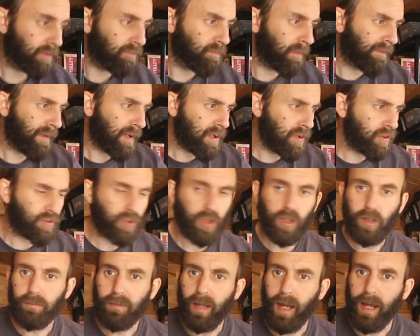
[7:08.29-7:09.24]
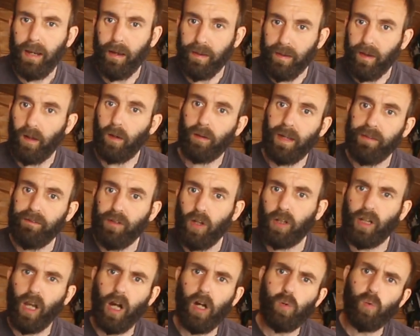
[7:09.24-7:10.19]
YouTube name, and then I'll give
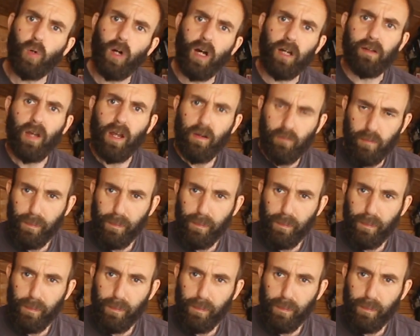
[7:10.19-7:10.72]
you a code word,